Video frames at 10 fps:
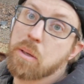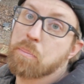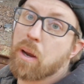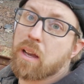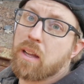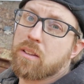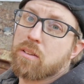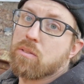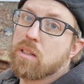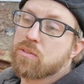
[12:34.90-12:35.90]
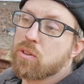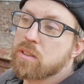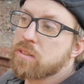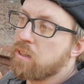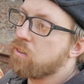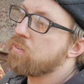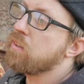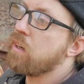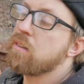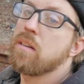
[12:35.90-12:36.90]
It probably got into the reservoir itself, and
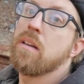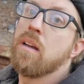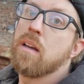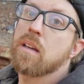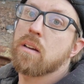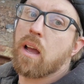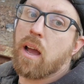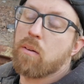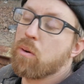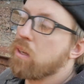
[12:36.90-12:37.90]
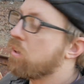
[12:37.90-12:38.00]
then when I